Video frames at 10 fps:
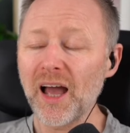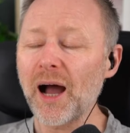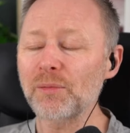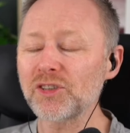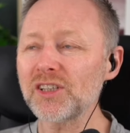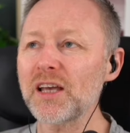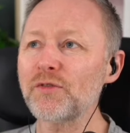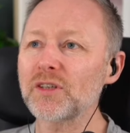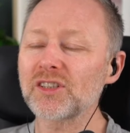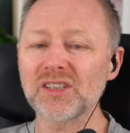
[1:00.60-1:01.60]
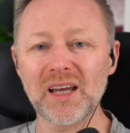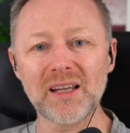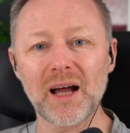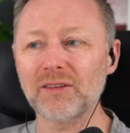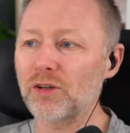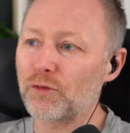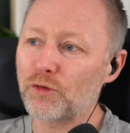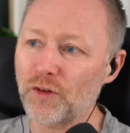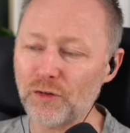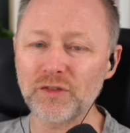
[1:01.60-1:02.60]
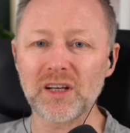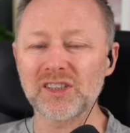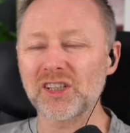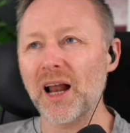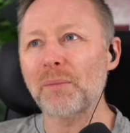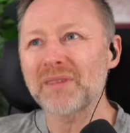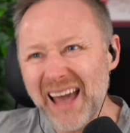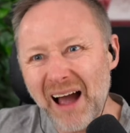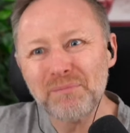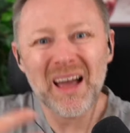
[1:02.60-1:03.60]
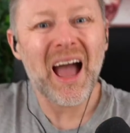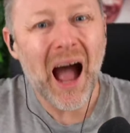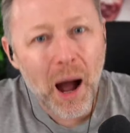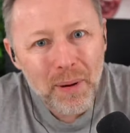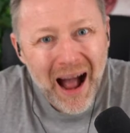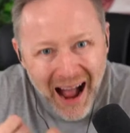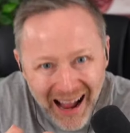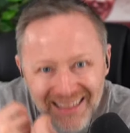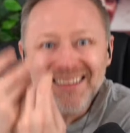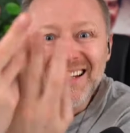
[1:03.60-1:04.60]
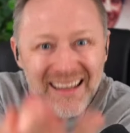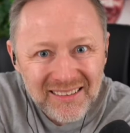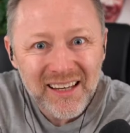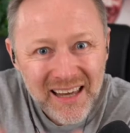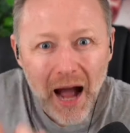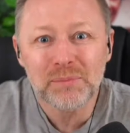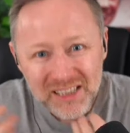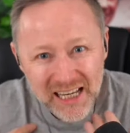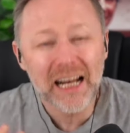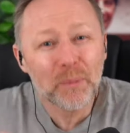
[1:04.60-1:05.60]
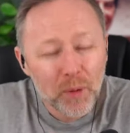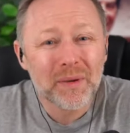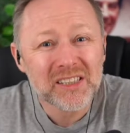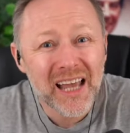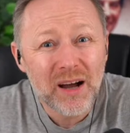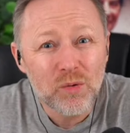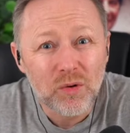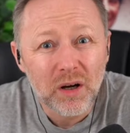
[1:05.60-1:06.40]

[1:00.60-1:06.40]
I'm just after saying I turned 50 this year. I'm handing it to you. I'm saying it about myself.